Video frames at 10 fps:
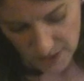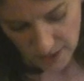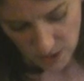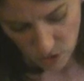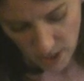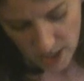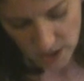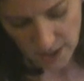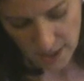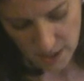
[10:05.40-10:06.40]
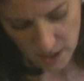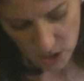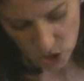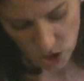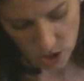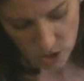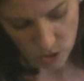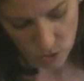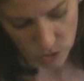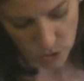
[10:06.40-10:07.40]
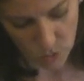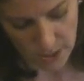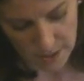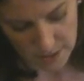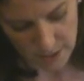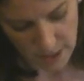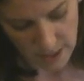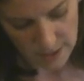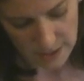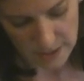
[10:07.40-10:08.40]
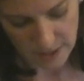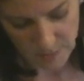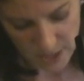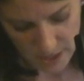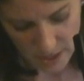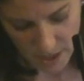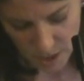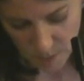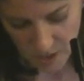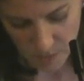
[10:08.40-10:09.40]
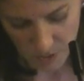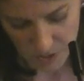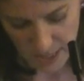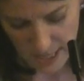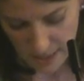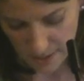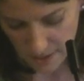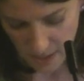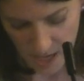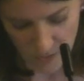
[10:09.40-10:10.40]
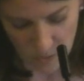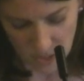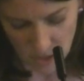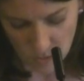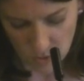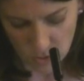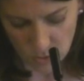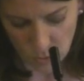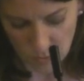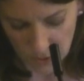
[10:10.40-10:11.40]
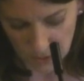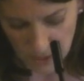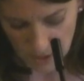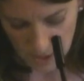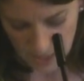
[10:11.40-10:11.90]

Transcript: visiting the crash site, a charred hole in Queens that seemed inhospitable to anything ever being grown or built there